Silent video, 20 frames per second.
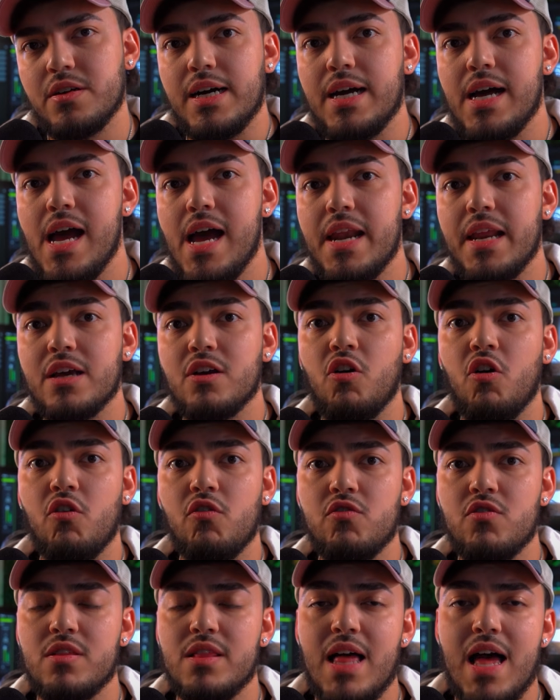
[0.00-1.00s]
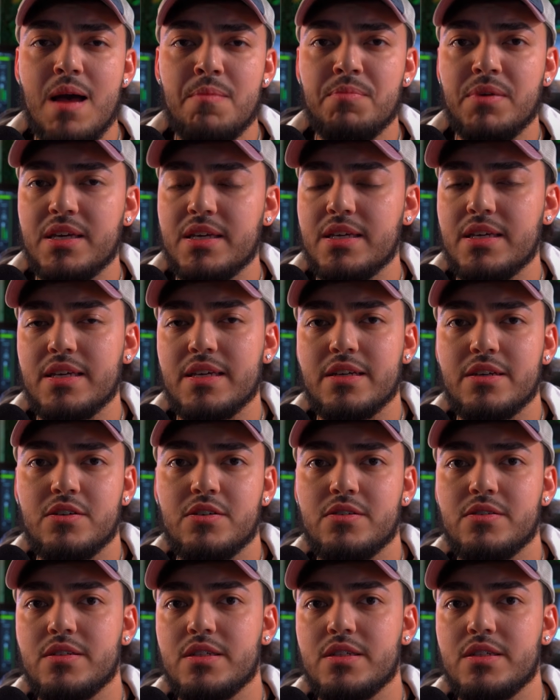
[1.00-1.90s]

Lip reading: A heading overlapping here,